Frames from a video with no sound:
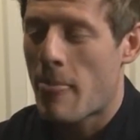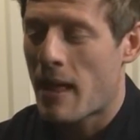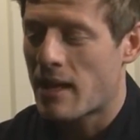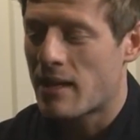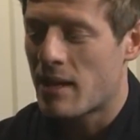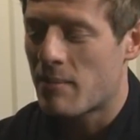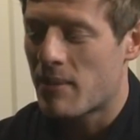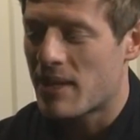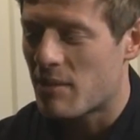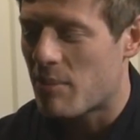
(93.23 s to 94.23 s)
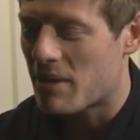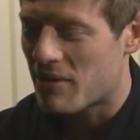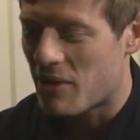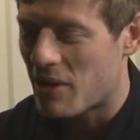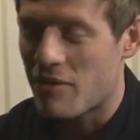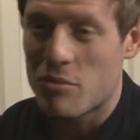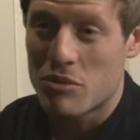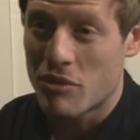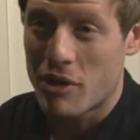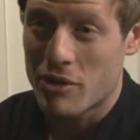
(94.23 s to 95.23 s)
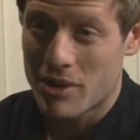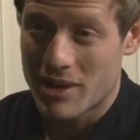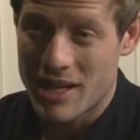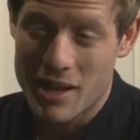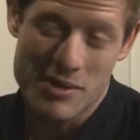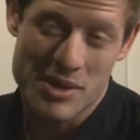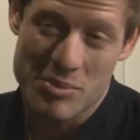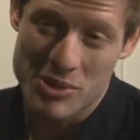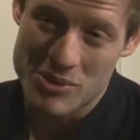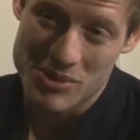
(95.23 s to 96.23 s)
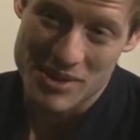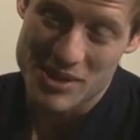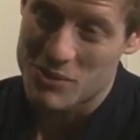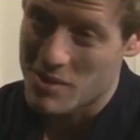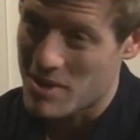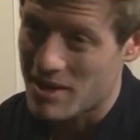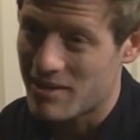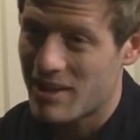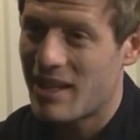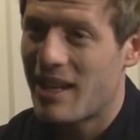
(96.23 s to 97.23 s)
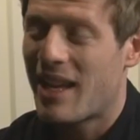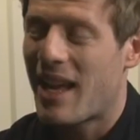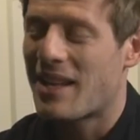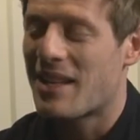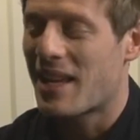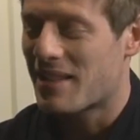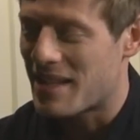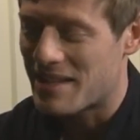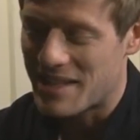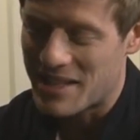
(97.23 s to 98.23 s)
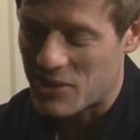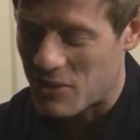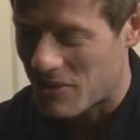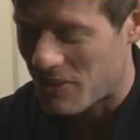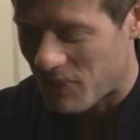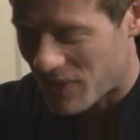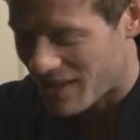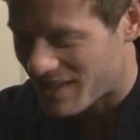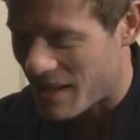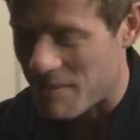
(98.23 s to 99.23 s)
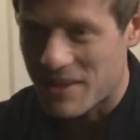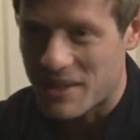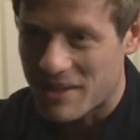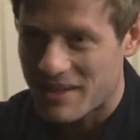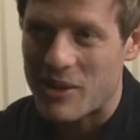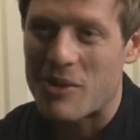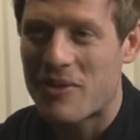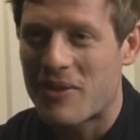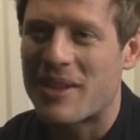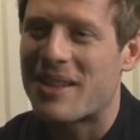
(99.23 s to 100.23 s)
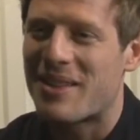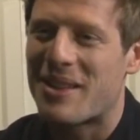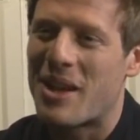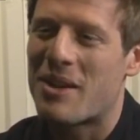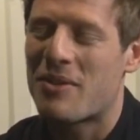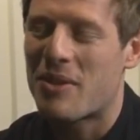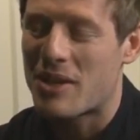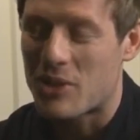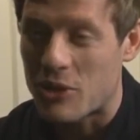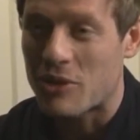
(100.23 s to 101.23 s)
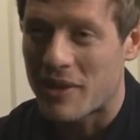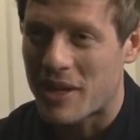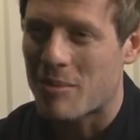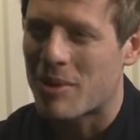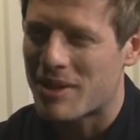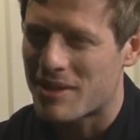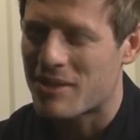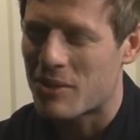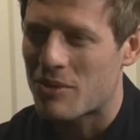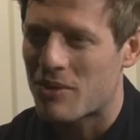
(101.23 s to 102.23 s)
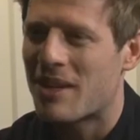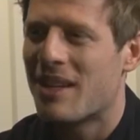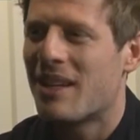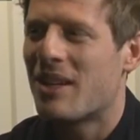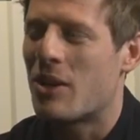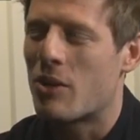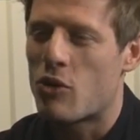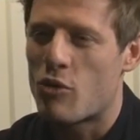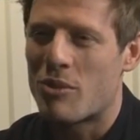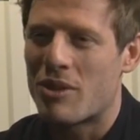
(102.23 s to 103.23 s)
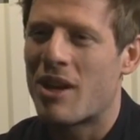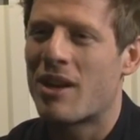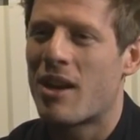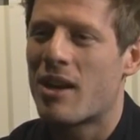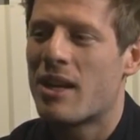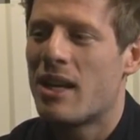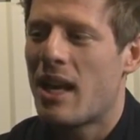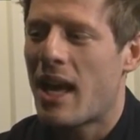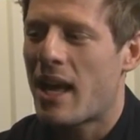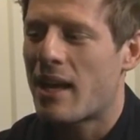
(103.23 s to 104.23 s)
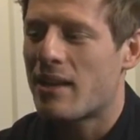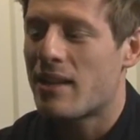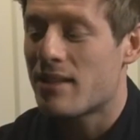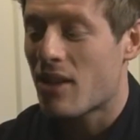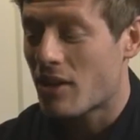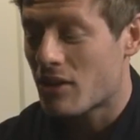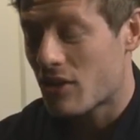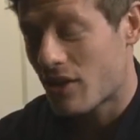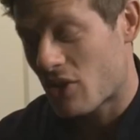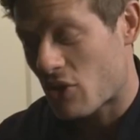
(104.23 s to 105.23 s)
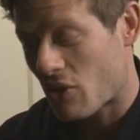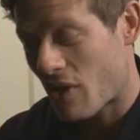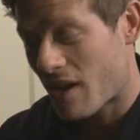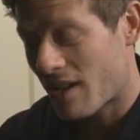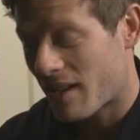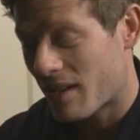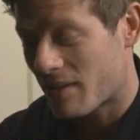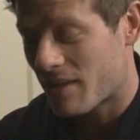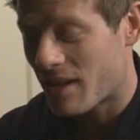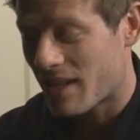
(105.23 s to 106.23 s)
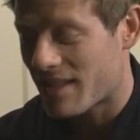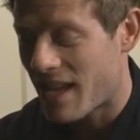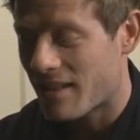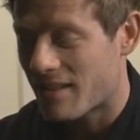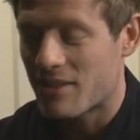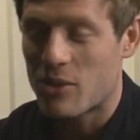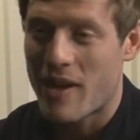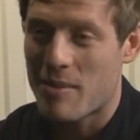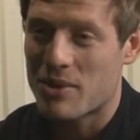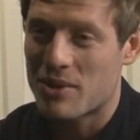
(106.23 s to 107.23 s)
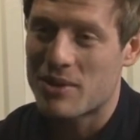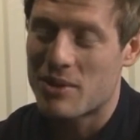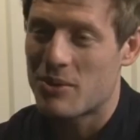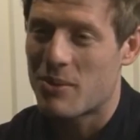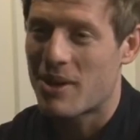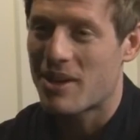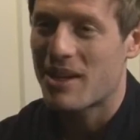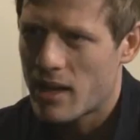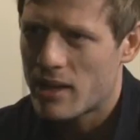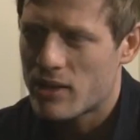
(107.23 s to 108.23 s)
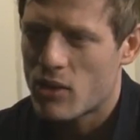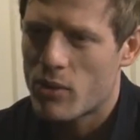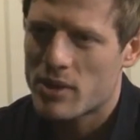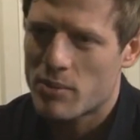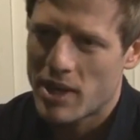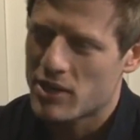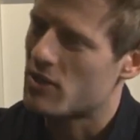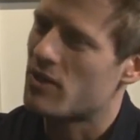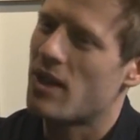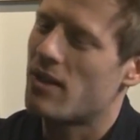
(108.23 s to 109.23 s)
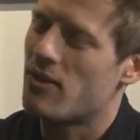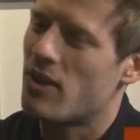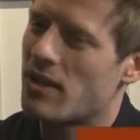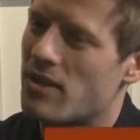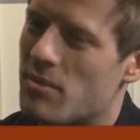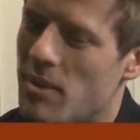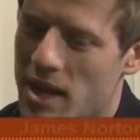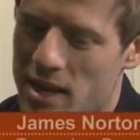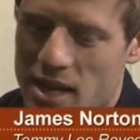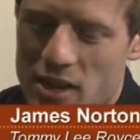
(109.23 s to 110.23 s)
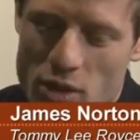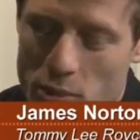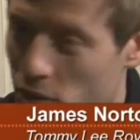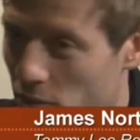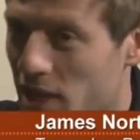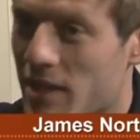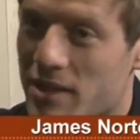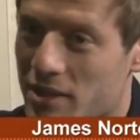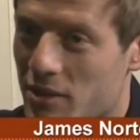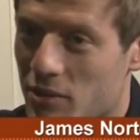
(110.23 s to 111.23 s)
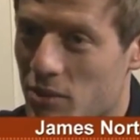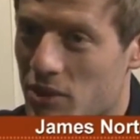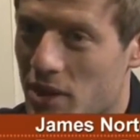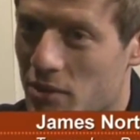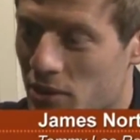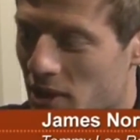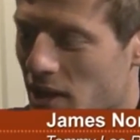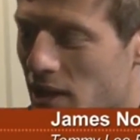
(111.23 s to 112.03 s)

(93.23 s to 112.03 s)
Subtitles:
And he's a bit of a lovable rogue. He loves his booze and his women, and he gets easily sort of tempted off the life. He's a good vicar, but he's a sort of, you know, normal young guy. And he starts turning his hand to sort of amateur sleuth work. It's always a pleasure for an actor to play someone completely distant from yourself.